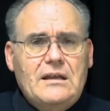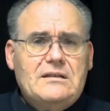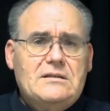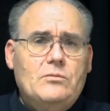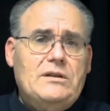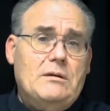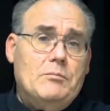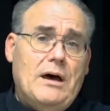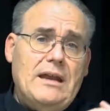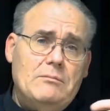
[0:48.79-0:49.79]
is that when the
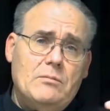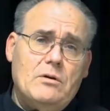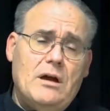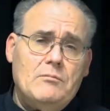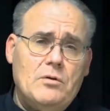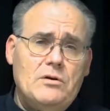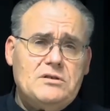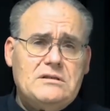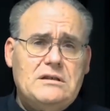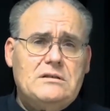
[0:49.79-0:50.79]
body
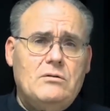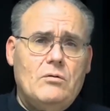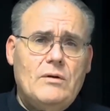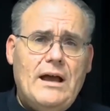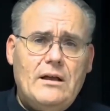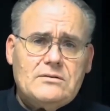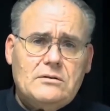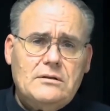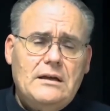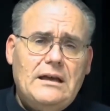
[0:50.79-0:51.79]
emerges into
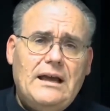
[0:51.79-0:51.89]
arousal,